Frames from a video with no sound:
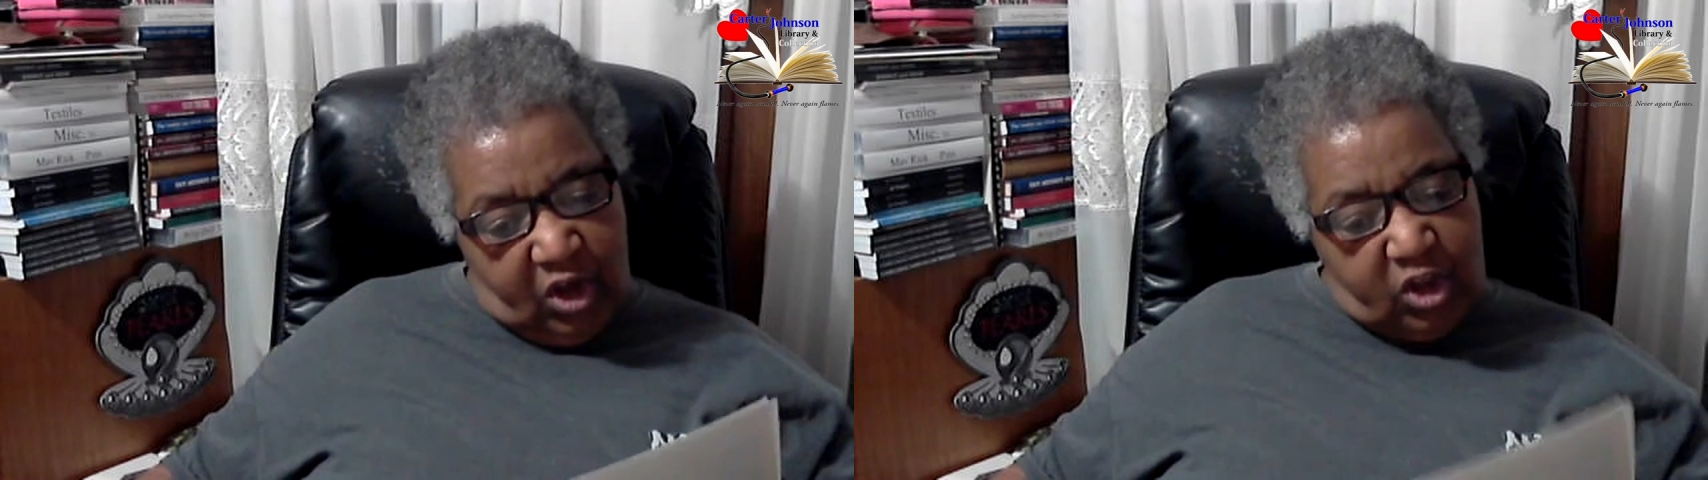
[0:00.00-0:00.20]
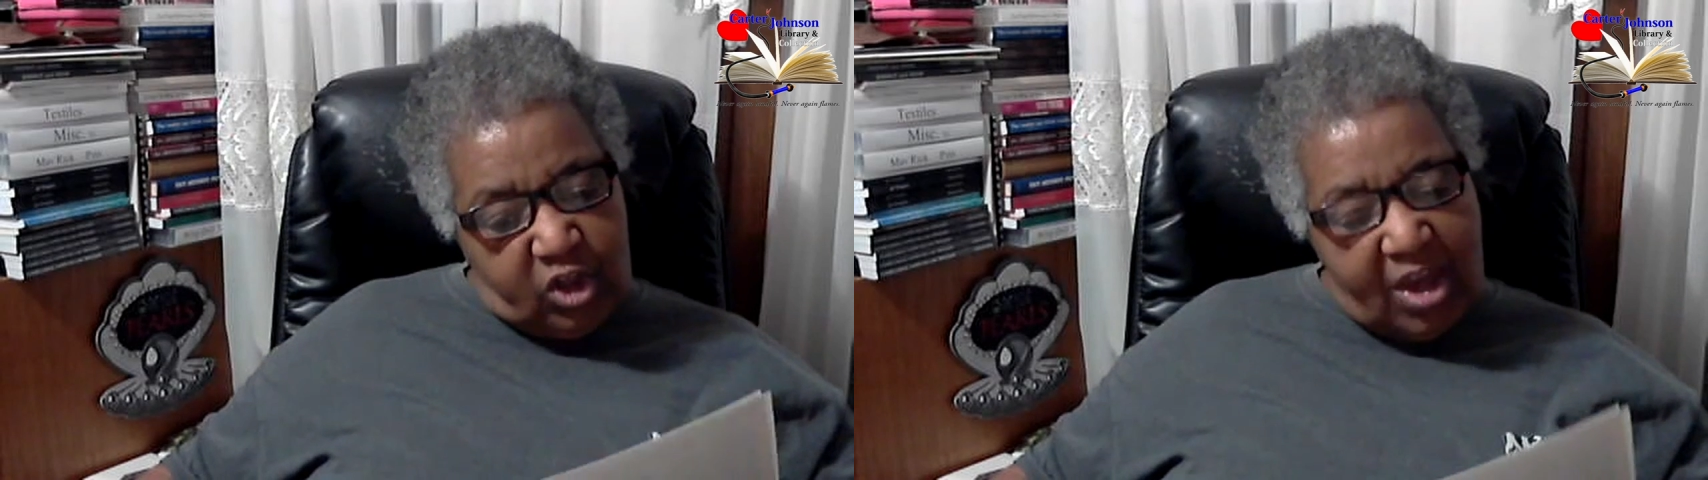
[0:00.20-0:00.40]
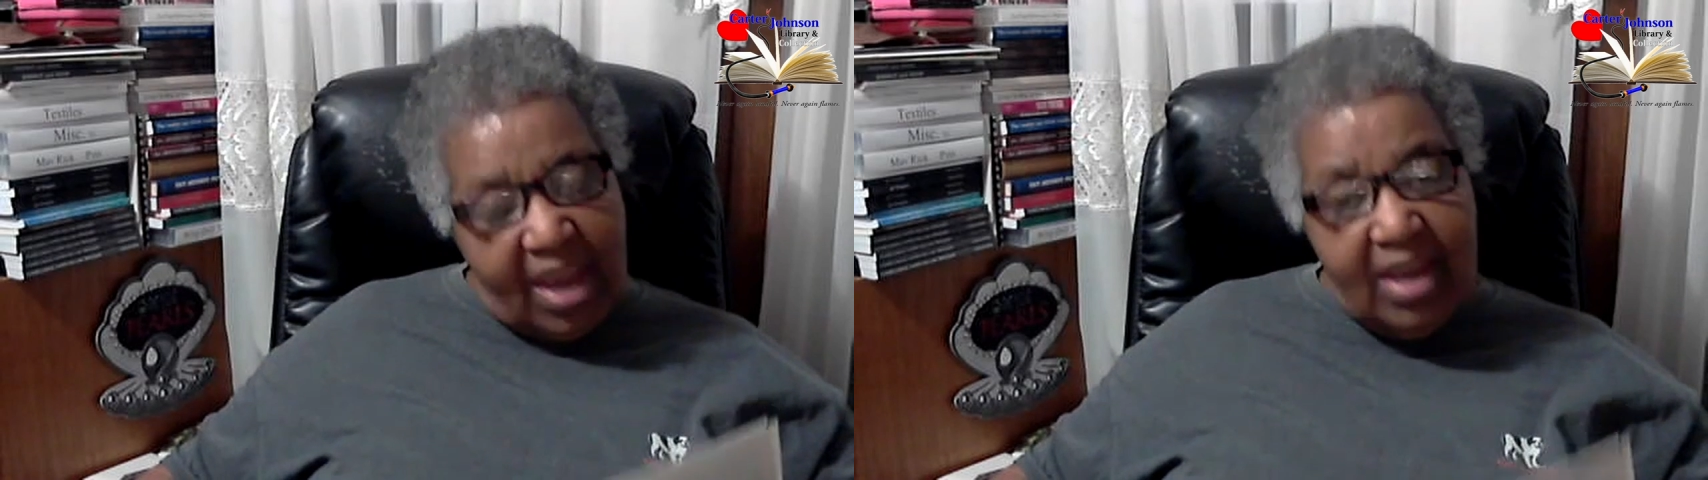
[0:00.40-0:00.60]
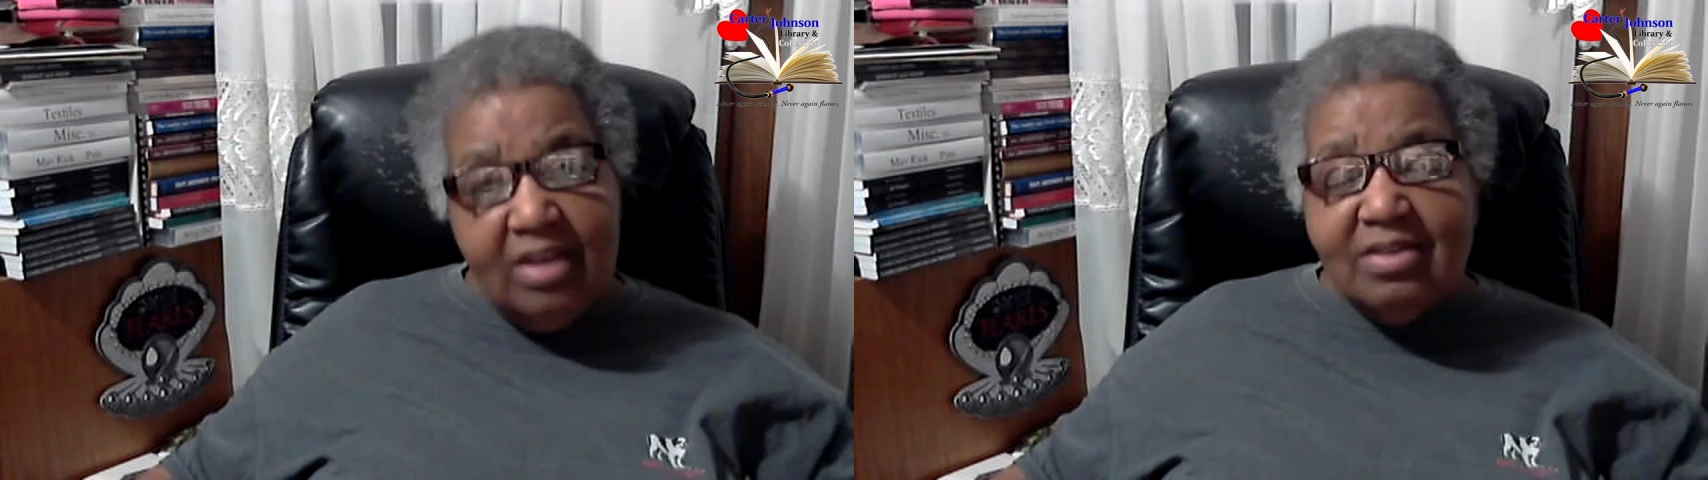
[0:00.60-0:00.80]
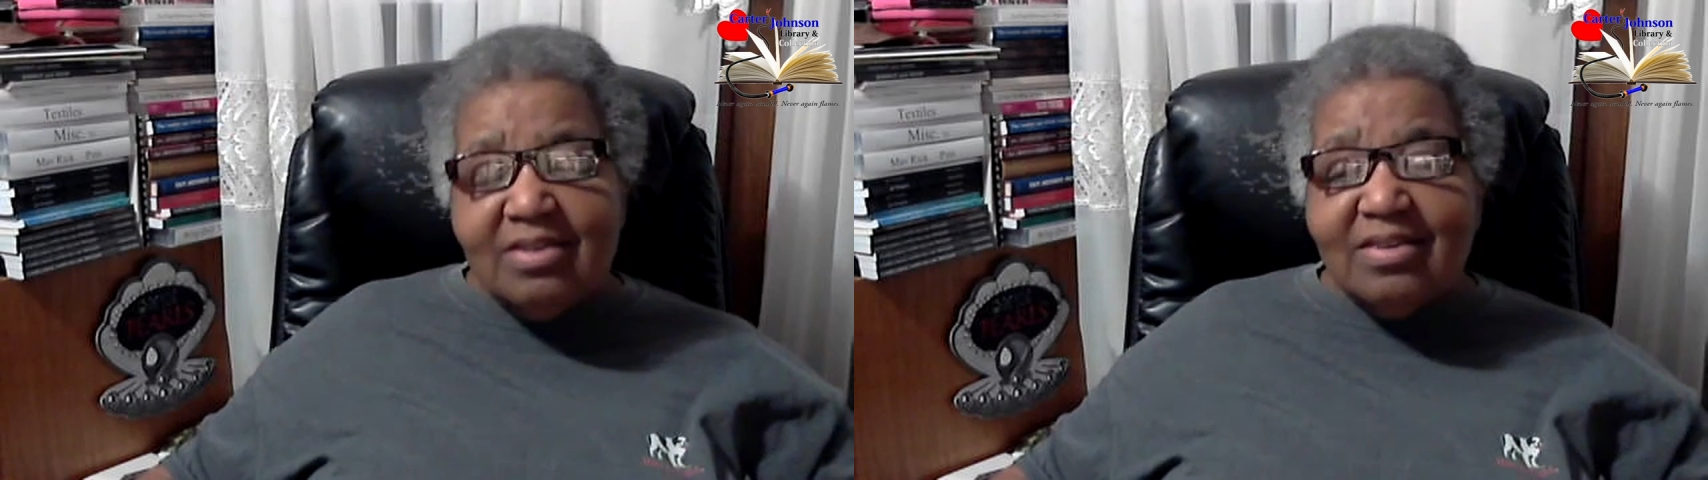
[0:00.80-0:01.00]

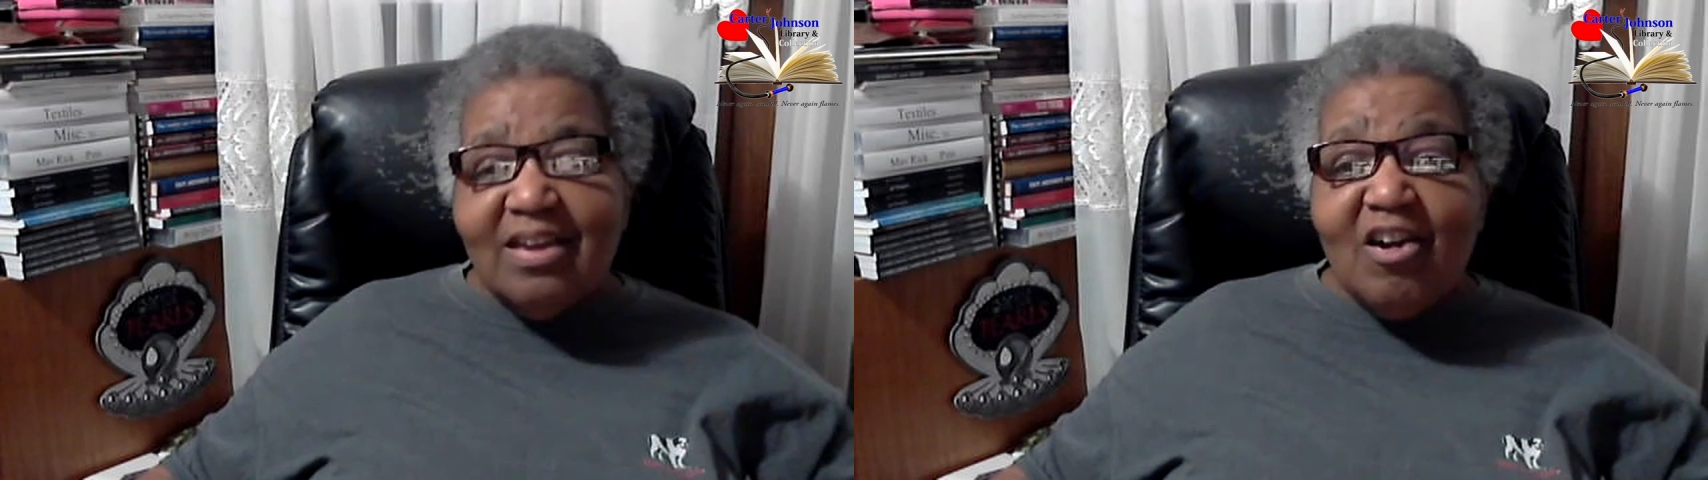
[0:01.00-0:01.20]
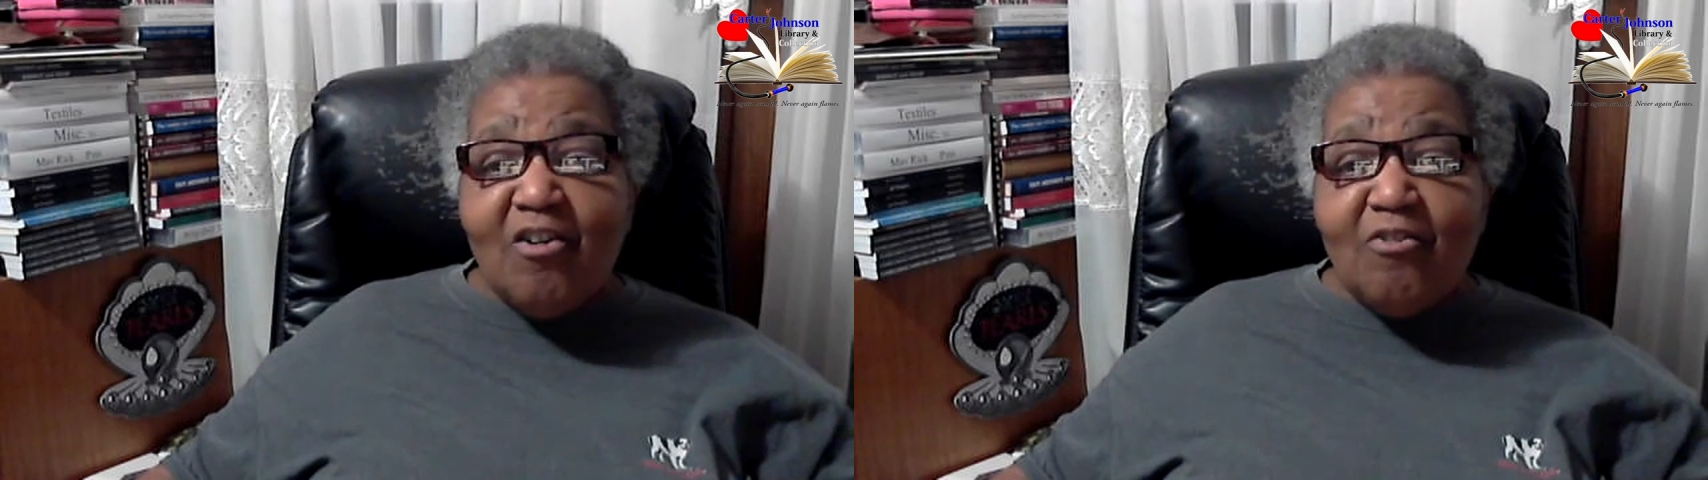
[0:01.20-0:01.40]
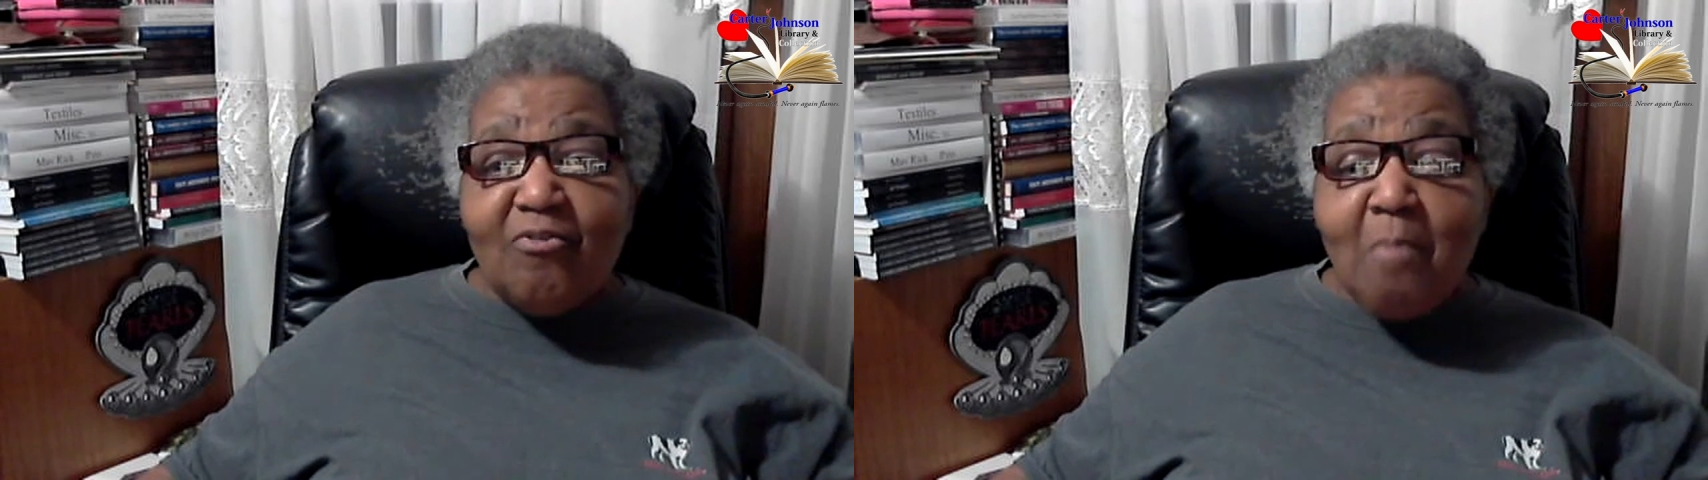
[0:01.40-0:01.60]
Shades of